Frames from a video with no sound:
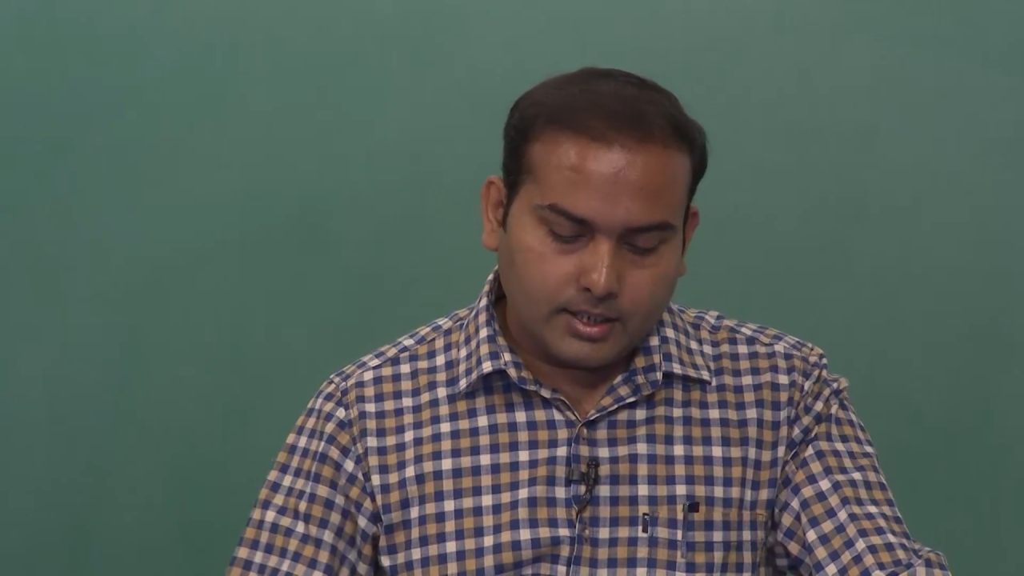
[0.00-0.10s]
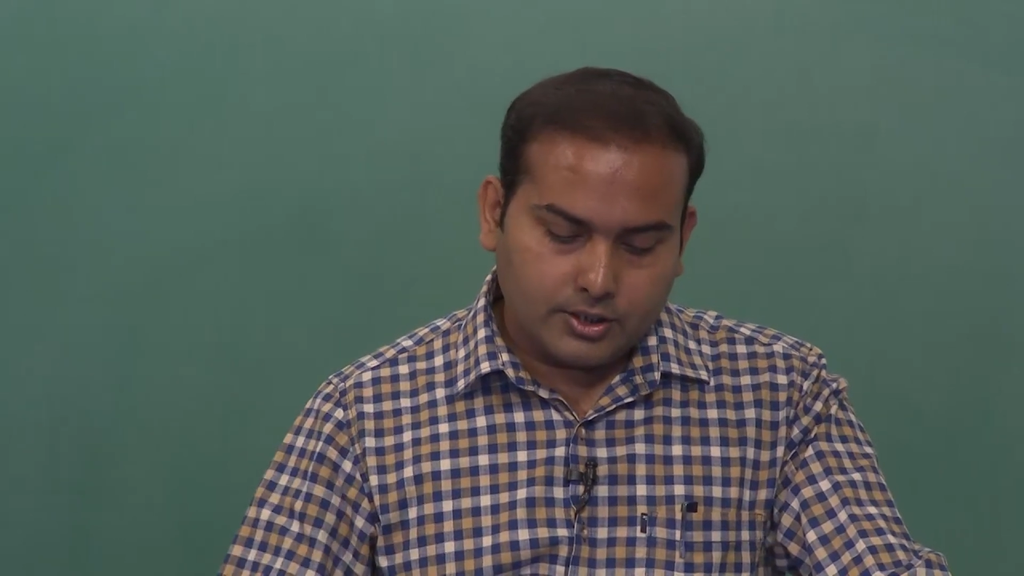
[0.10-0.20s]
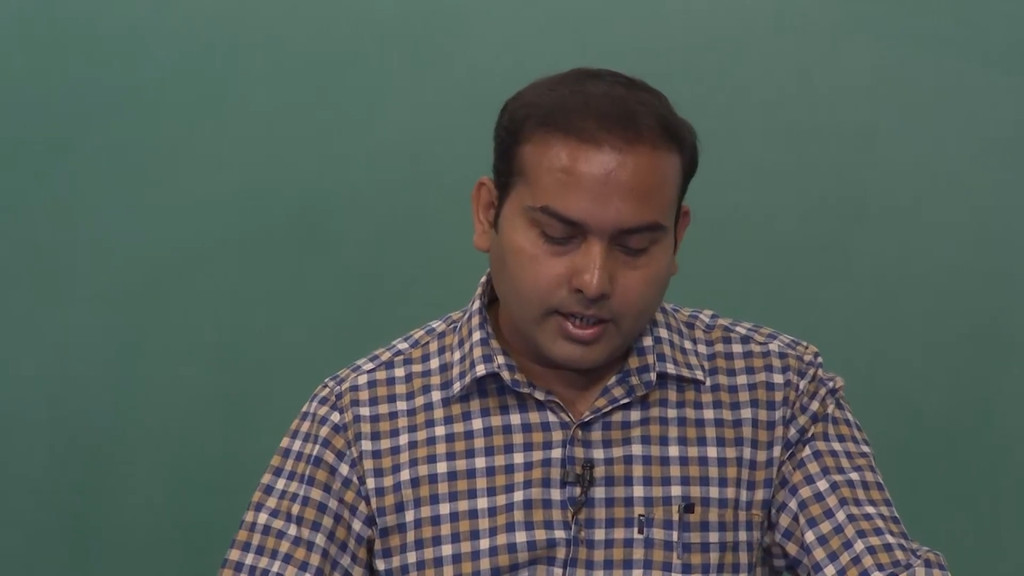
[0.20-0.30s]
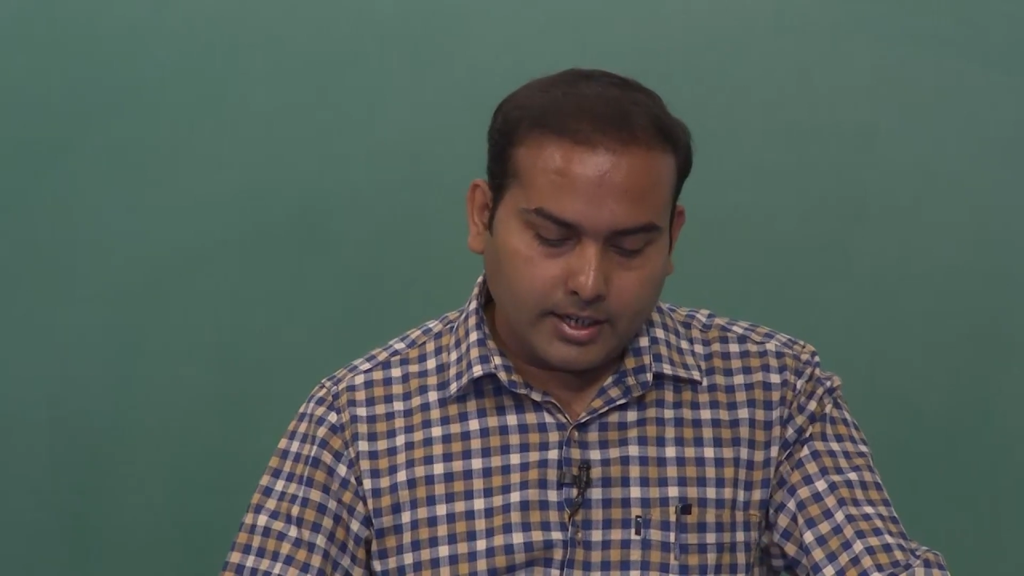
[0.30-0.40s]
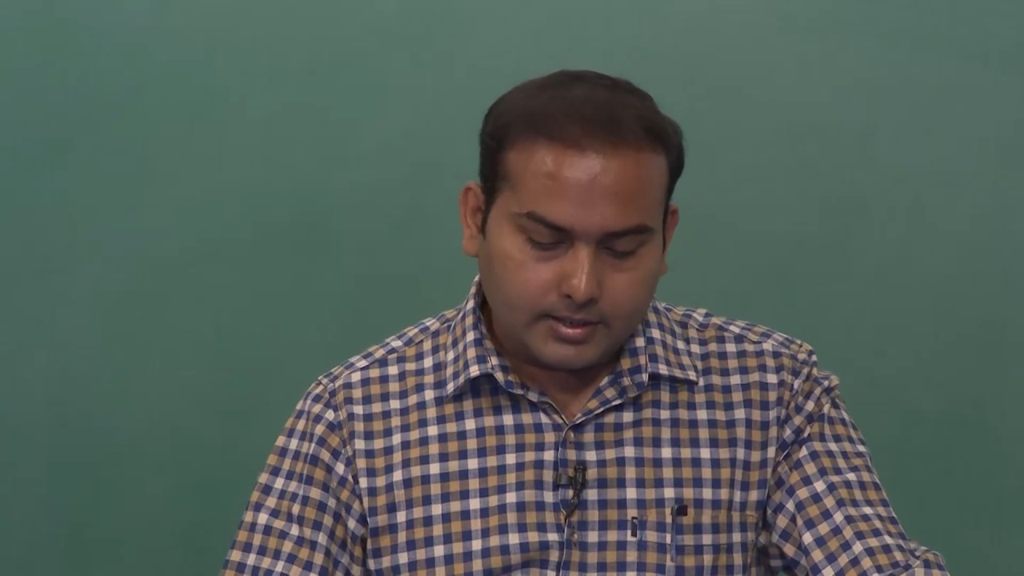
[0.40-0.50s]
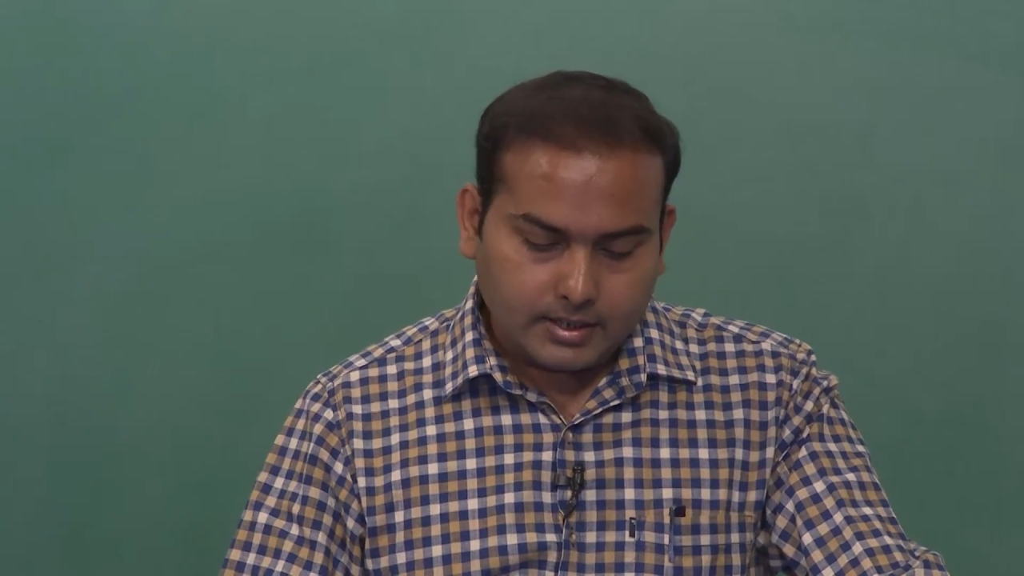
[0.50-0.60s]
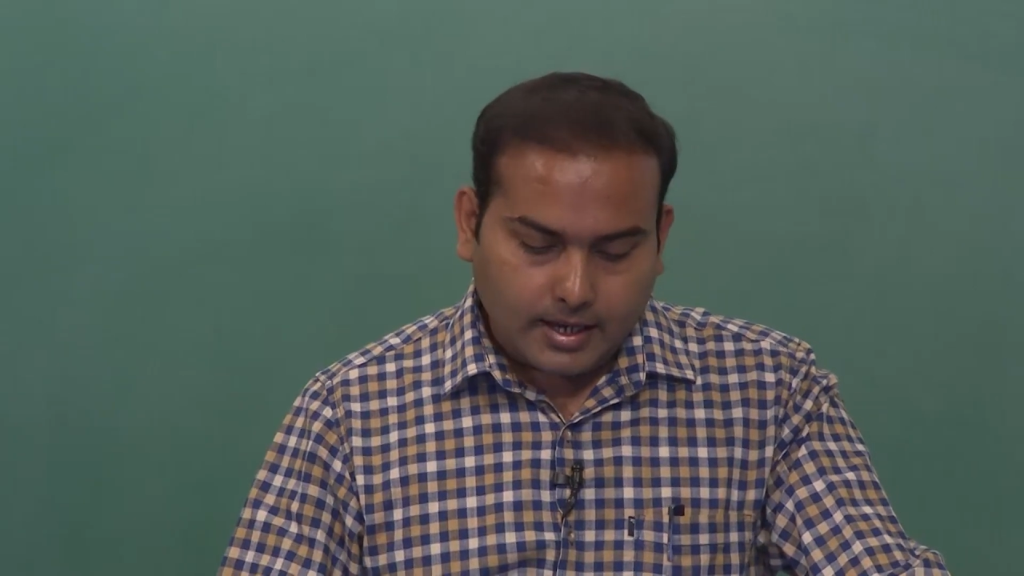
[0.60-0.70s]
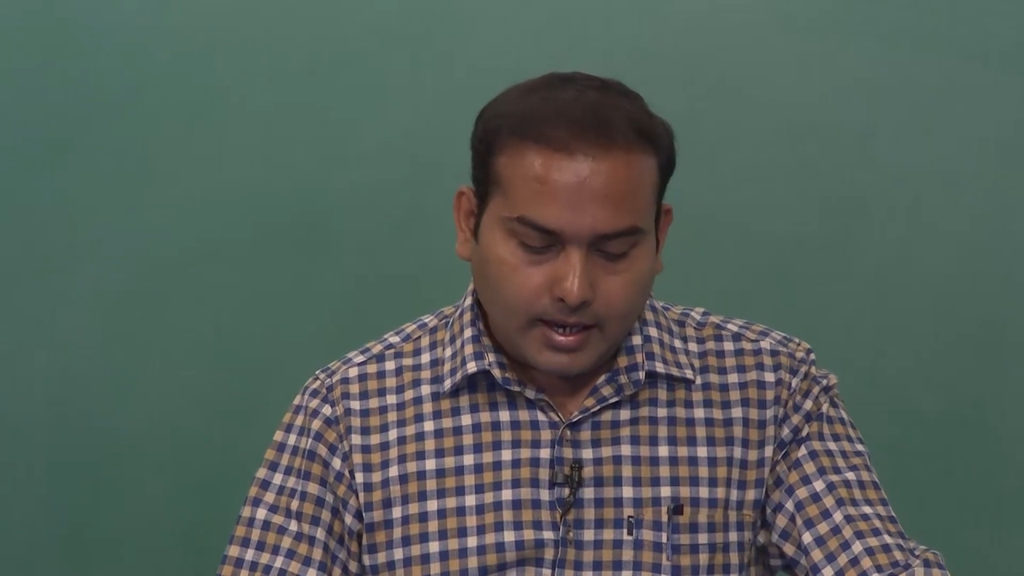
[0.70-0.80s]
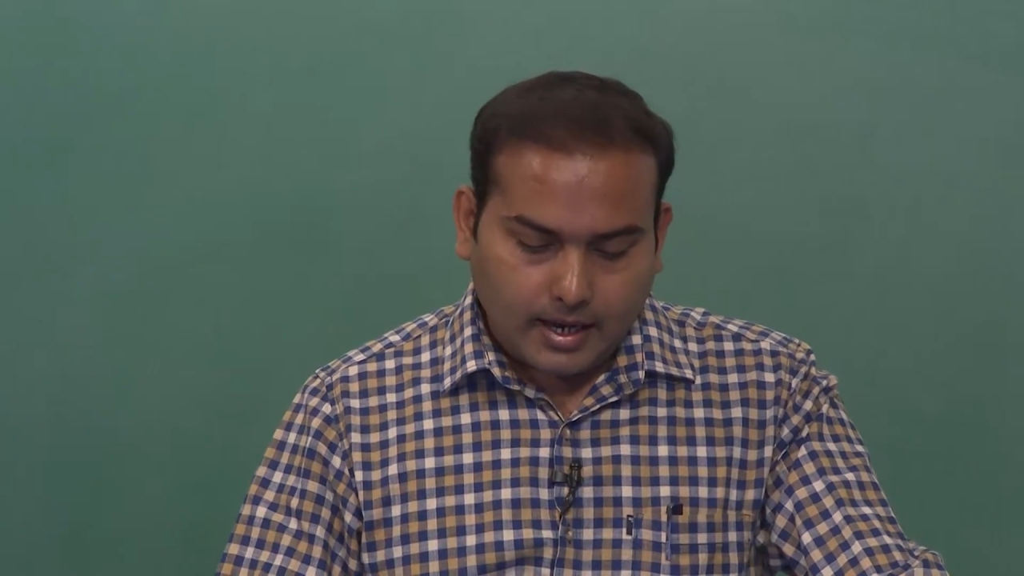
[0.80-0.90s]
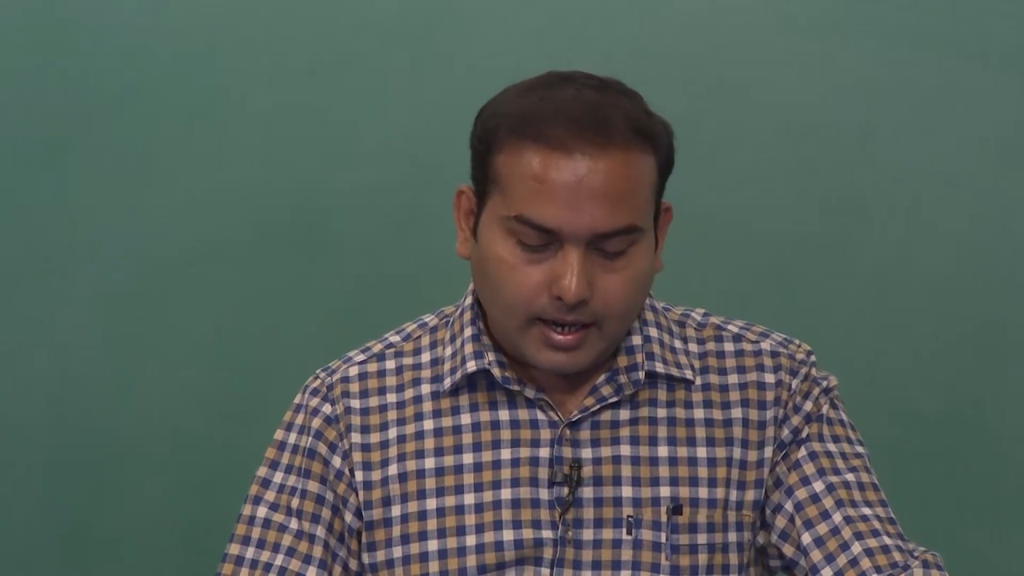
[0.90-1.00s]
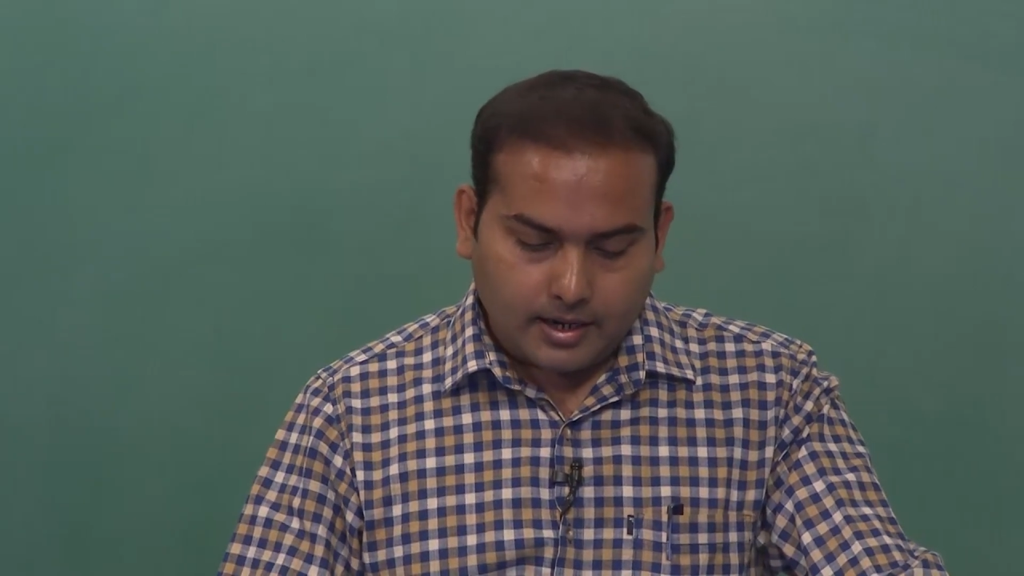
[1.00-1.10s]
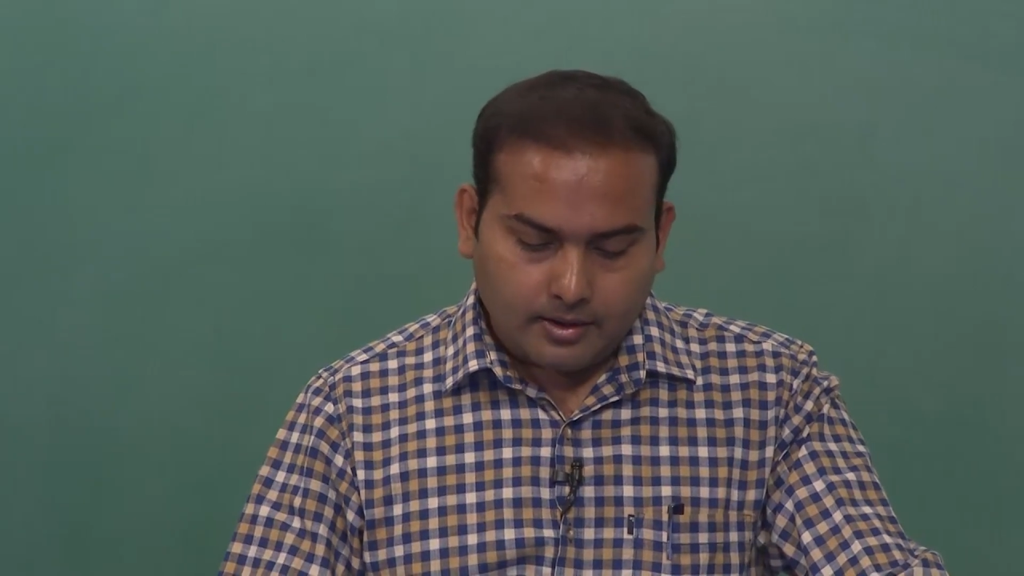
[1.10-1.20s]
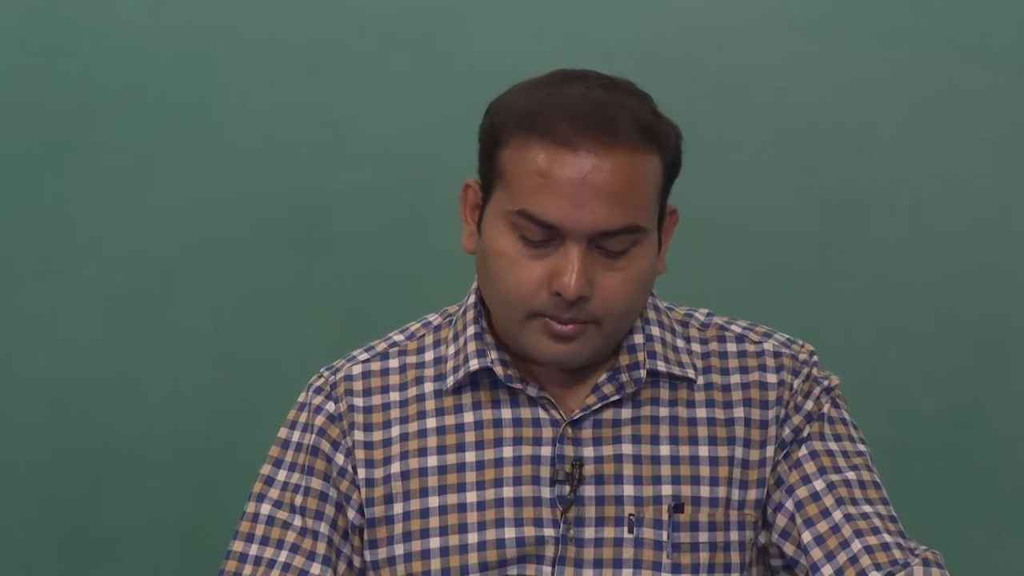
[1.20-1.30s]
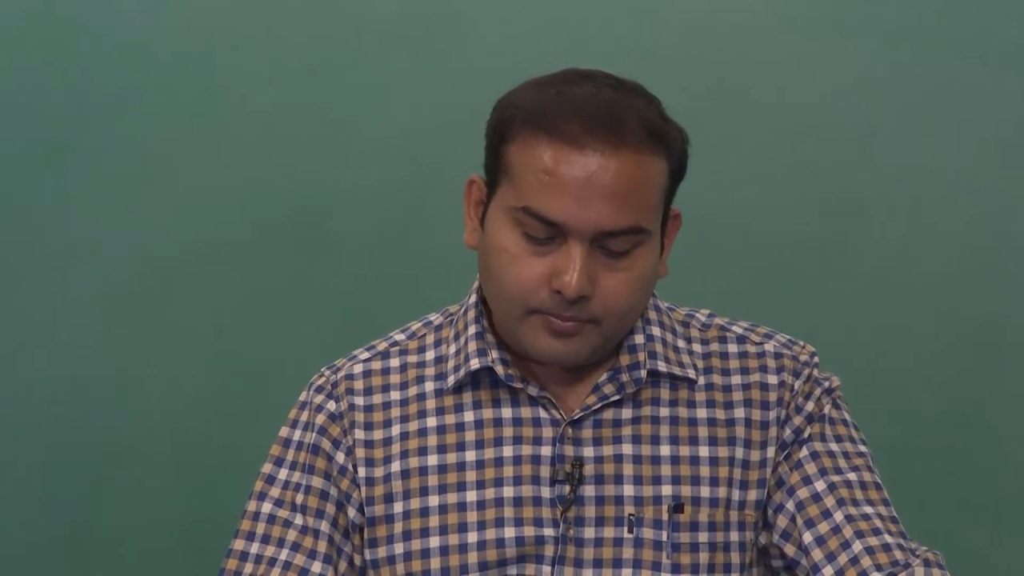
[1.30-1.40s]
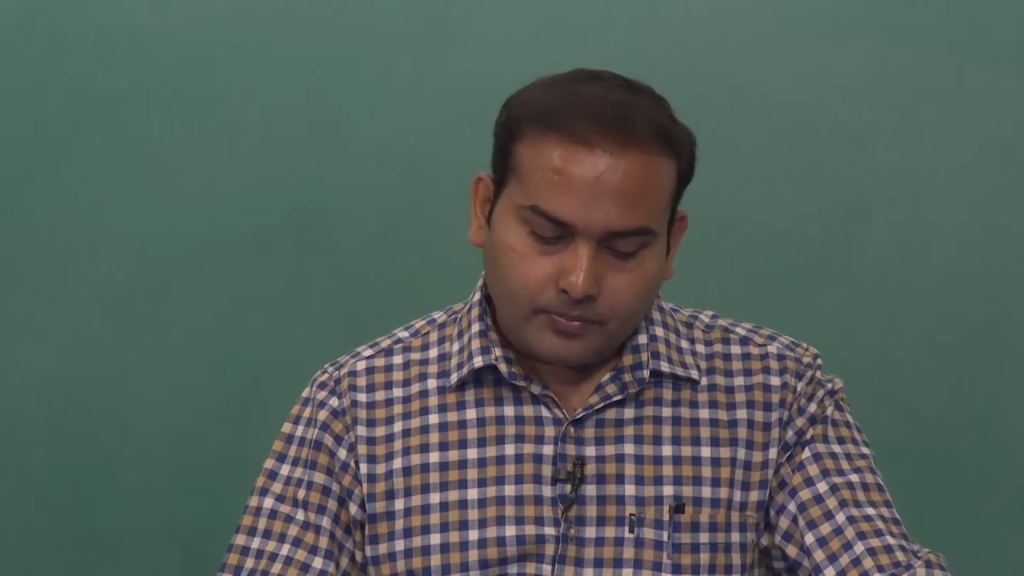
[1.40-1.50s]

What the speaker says: and injuries, and